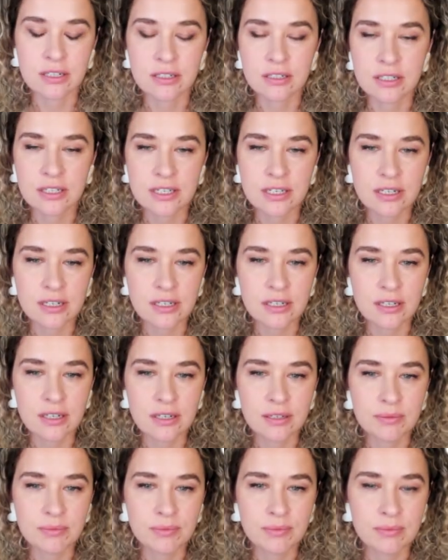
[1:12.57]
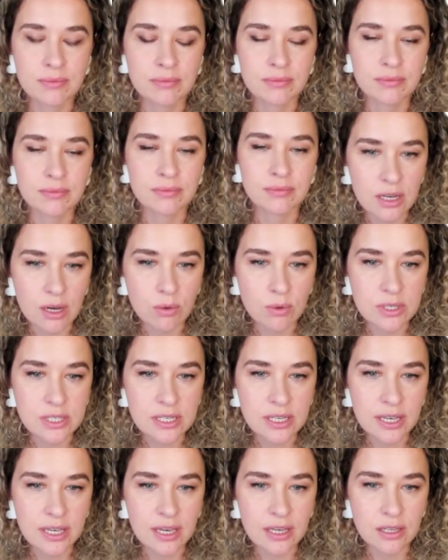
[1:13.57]
Start Designing, and
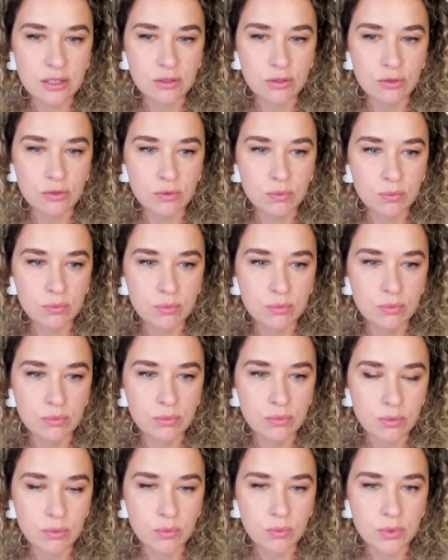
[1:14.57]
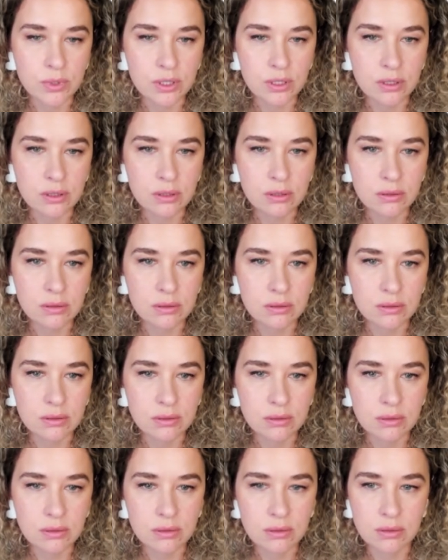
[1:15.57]
our scanned room will
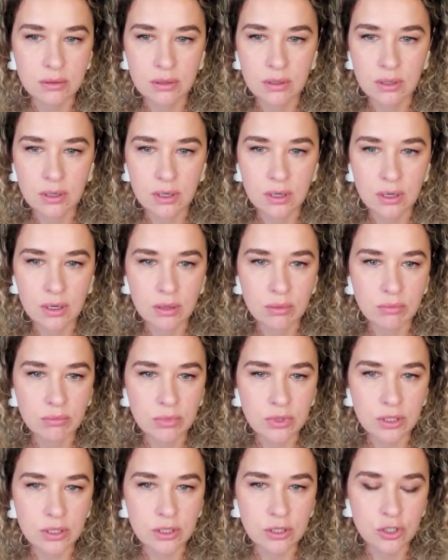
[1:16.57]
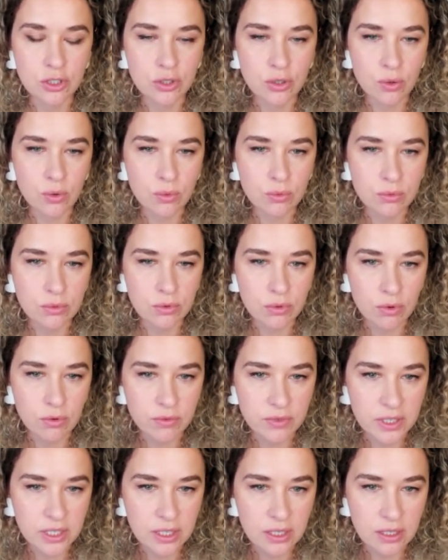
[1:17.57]
be shown
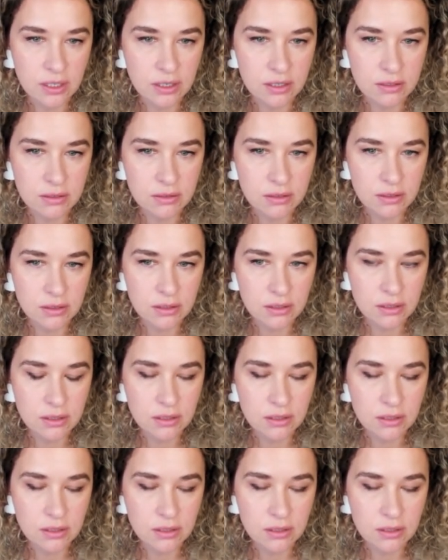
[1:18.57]
over here.